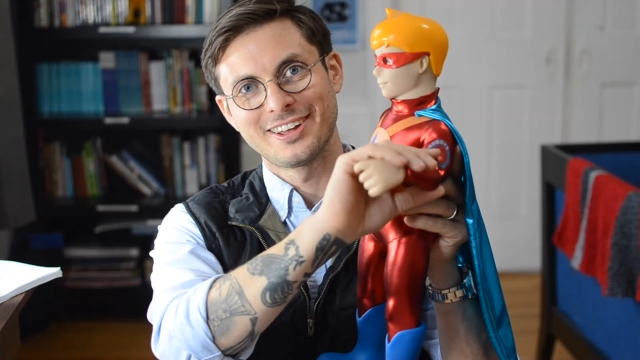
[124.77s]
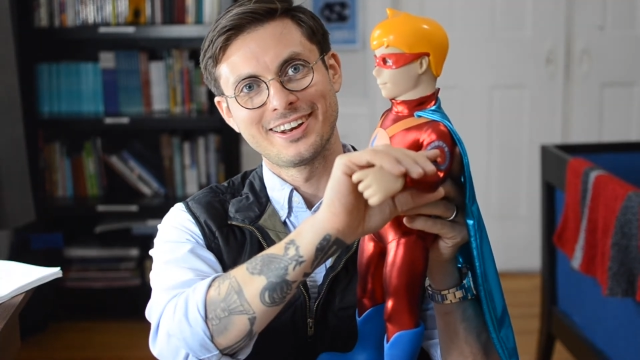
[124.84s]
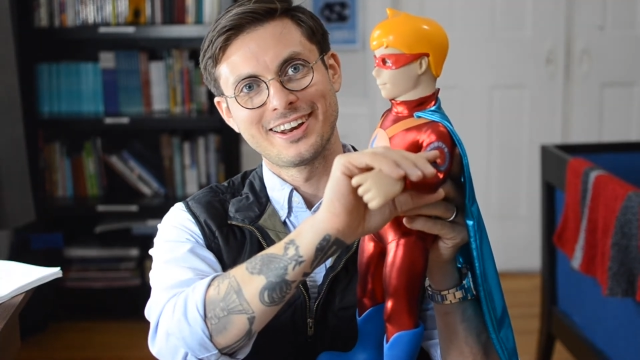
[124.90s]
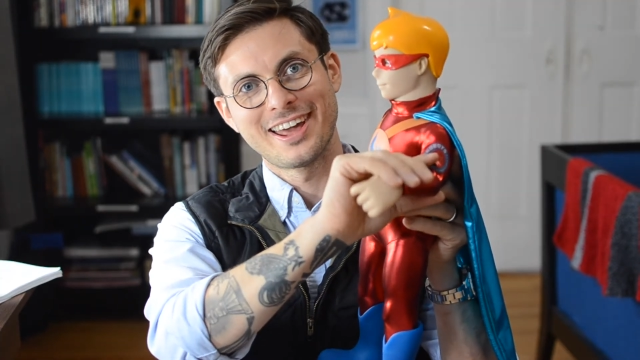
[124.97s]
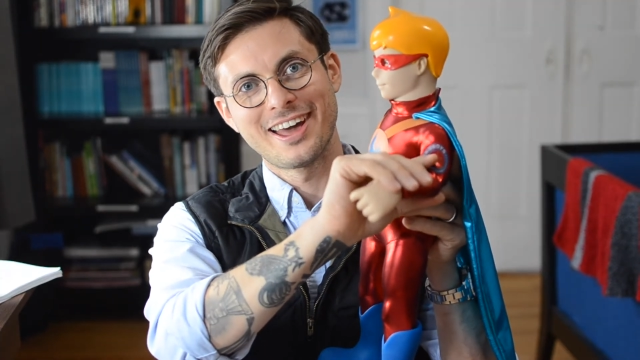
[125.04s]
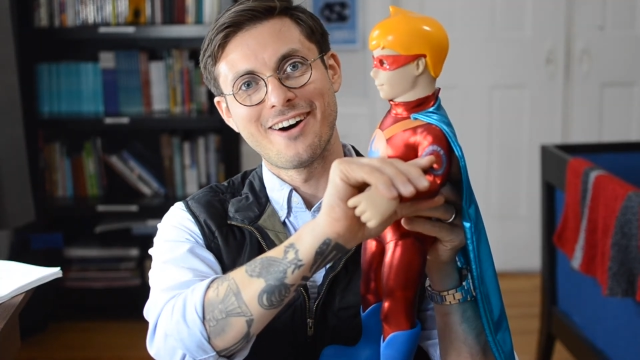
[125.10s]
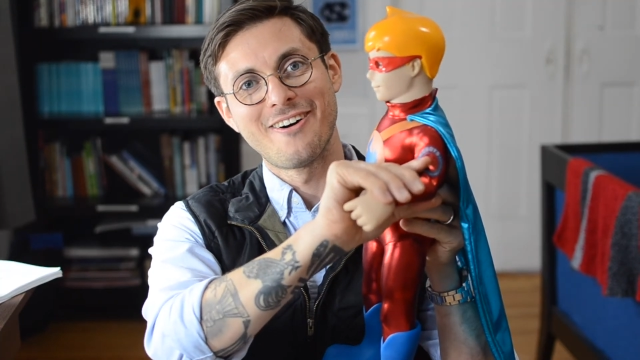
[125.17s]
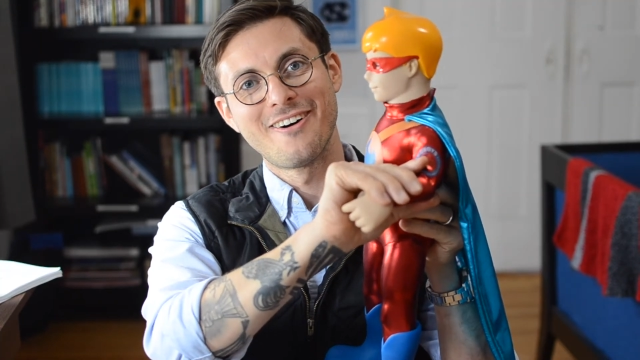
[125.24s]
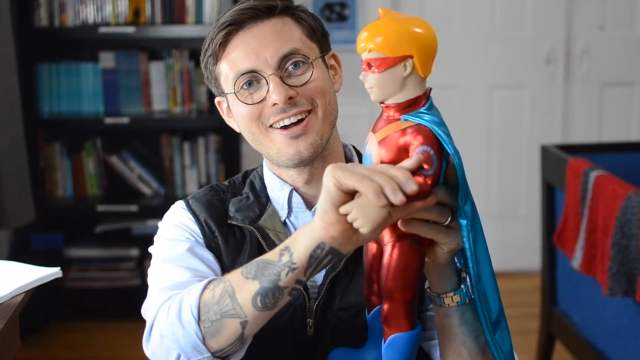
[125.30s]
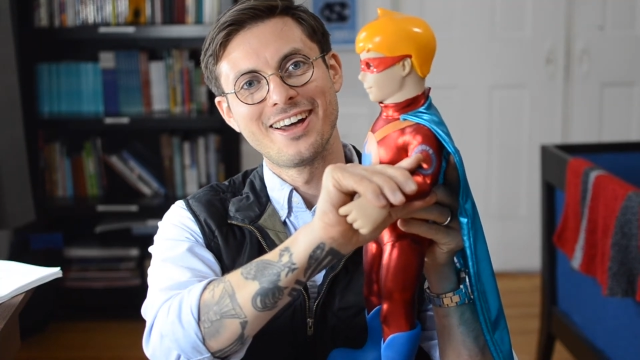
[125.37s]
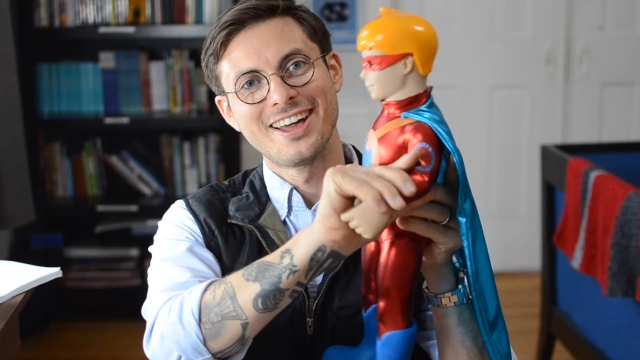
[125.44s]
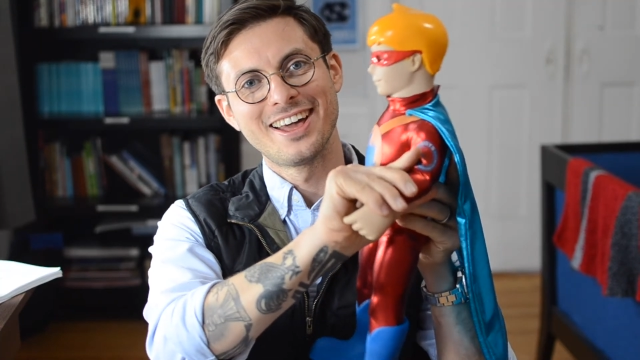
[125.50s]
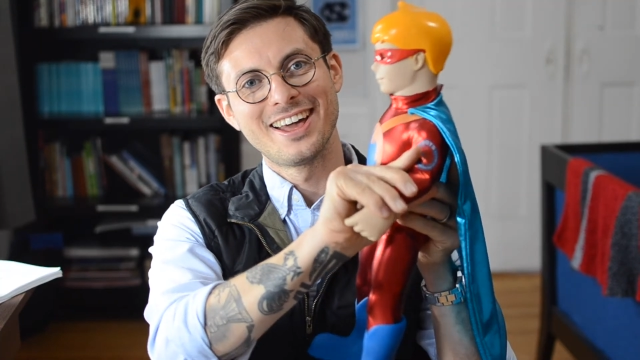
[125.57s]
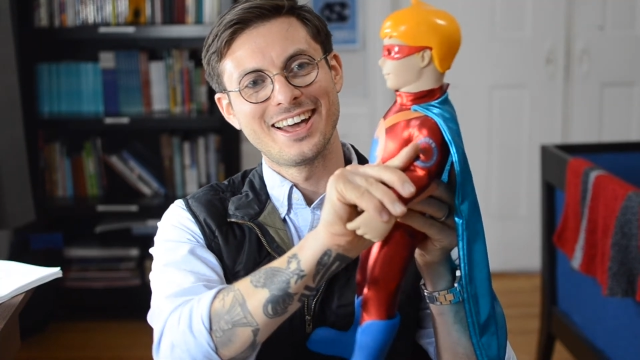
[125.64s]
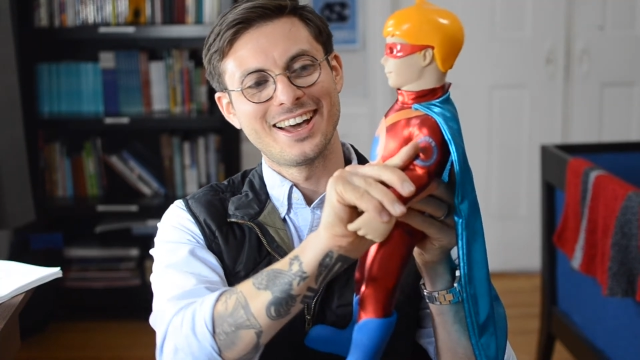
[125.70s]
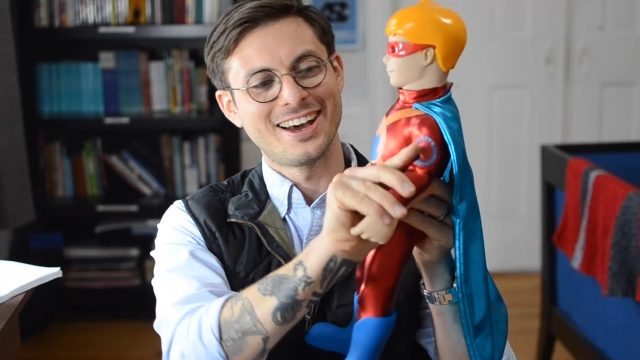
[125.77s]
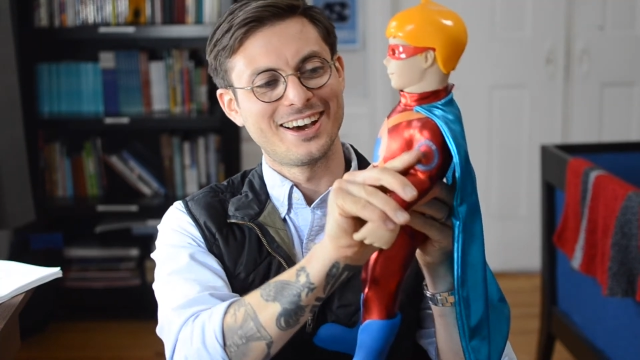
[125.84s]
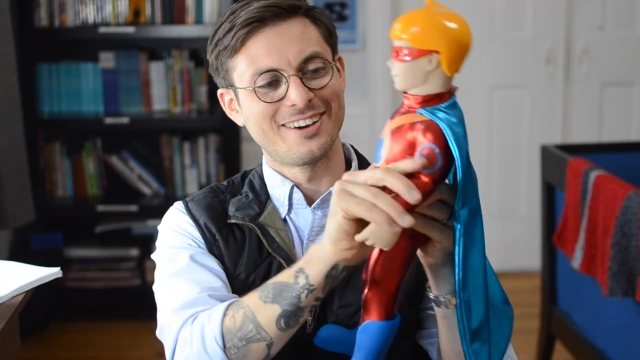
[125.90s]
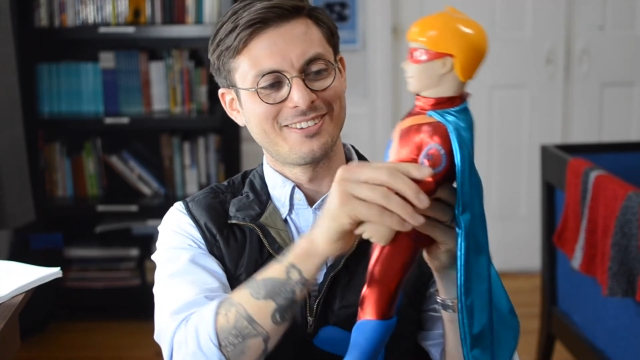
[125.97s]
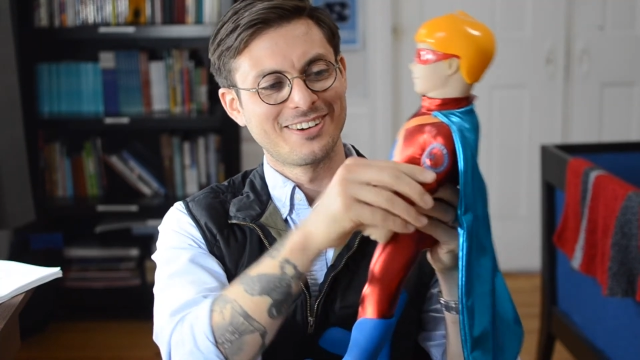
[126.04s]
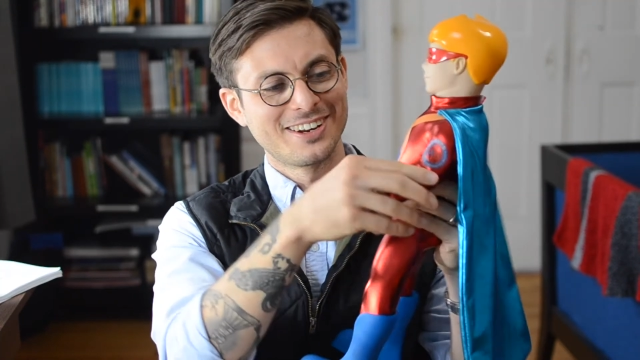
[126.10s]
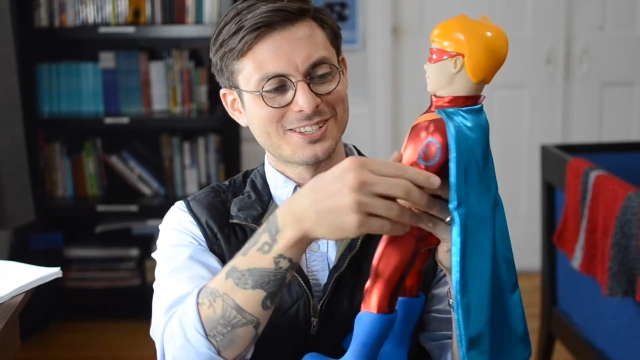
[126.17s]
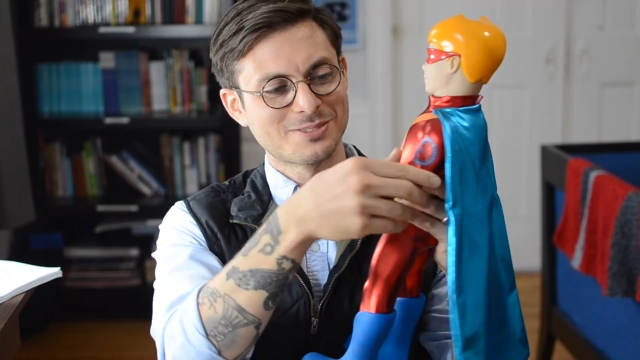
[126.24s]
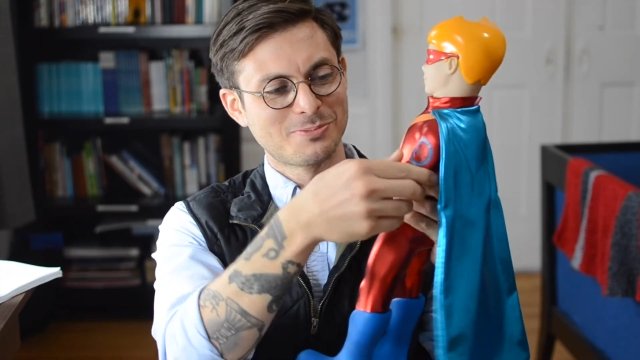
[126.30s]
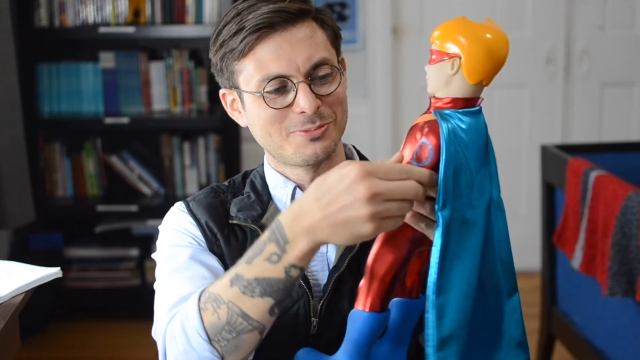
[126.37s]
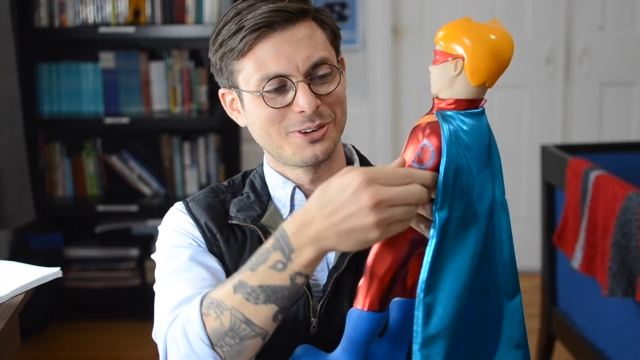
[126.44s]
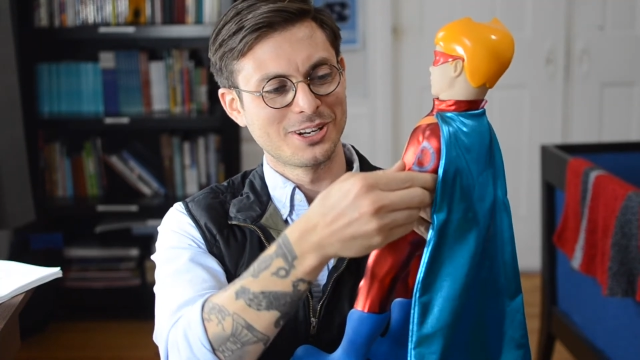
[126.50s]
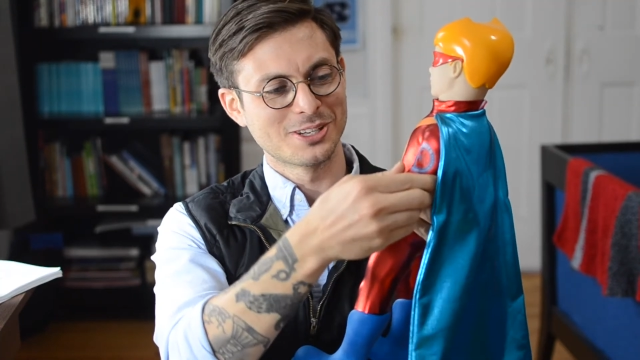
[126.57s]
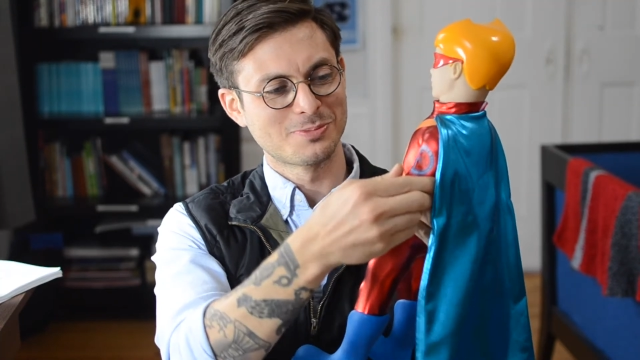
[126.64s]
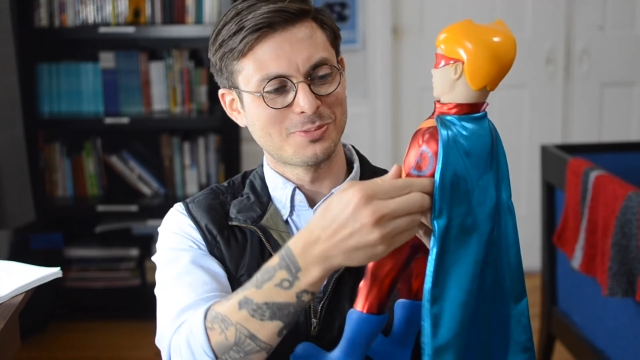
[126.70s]
now when
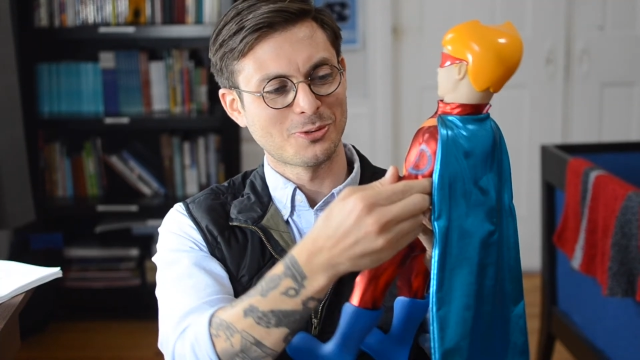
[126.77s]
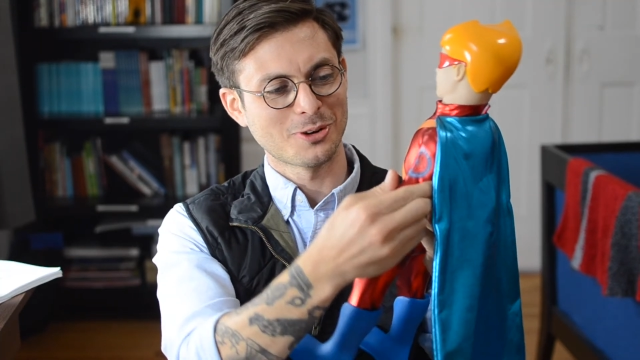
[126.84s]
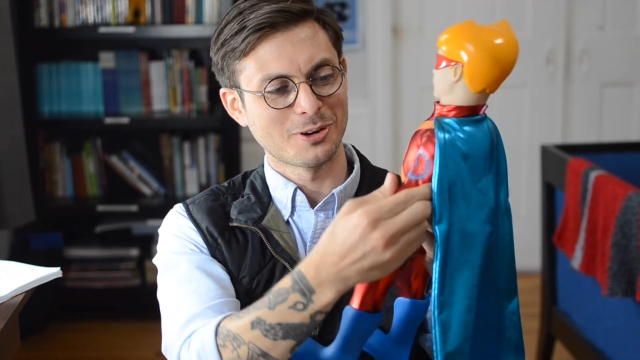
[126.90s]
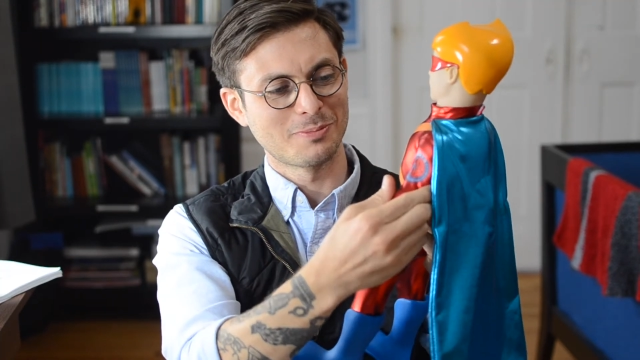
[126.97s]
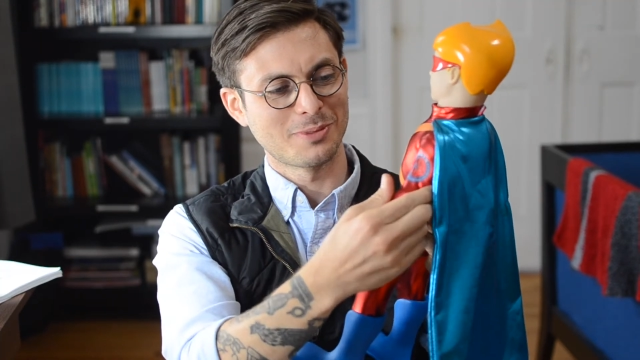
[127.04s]
he's born.